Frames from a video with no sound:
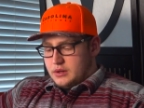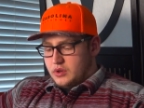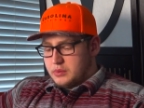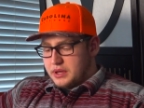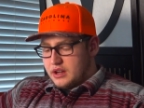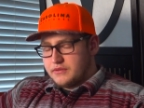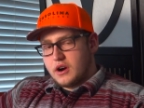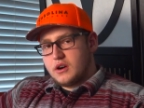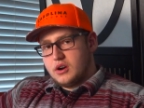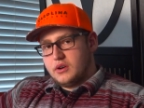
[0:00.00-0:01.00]
Well, the
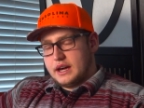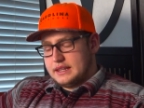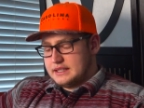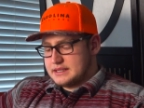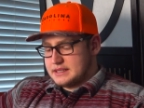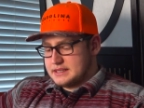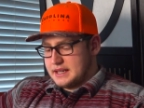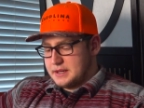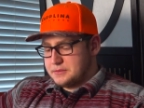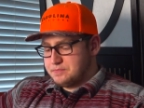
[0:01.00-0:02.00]
BFRO had this to
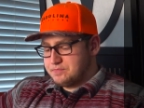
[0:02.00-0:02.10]
say.